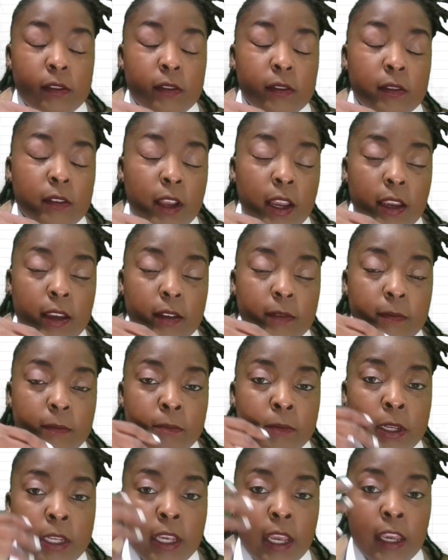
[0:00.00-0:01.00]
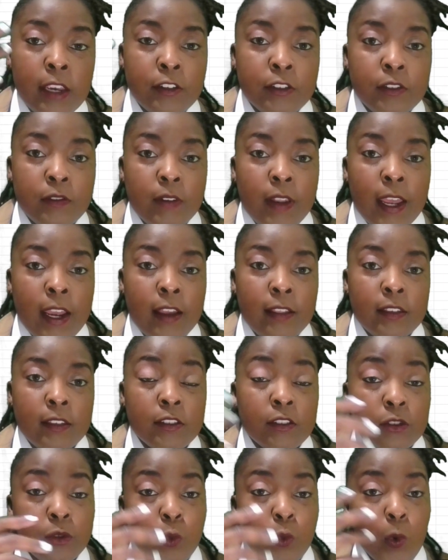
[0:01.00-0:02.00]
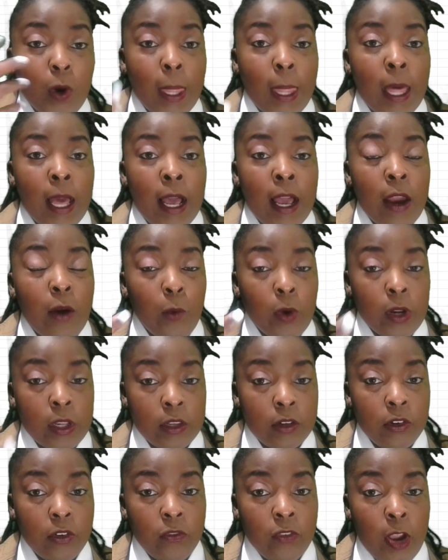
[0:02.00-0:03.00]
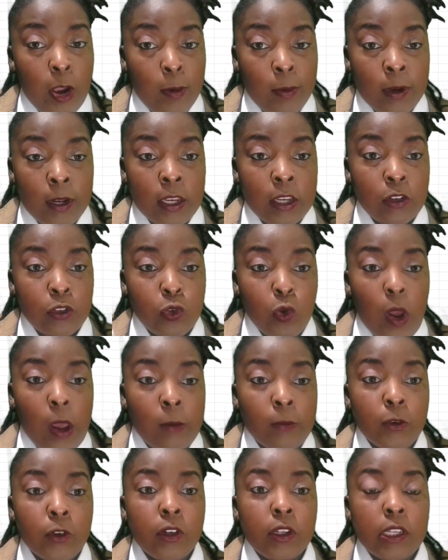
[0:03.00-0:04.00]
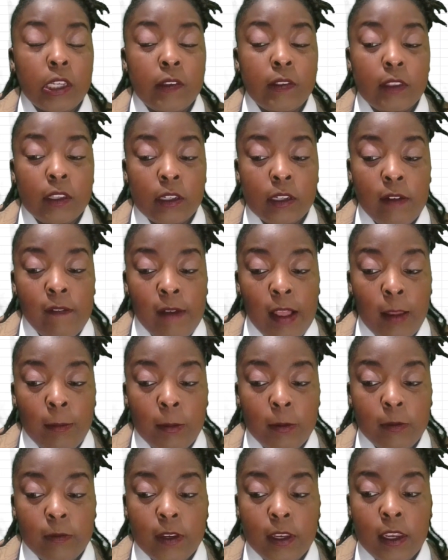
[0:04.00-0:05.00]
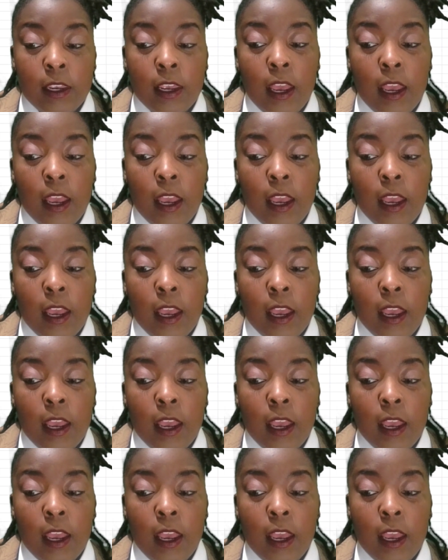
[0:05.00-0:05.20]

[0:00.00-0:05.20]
like mini acres of land. This is one lot, one single family. So I'm gonna get the developer fee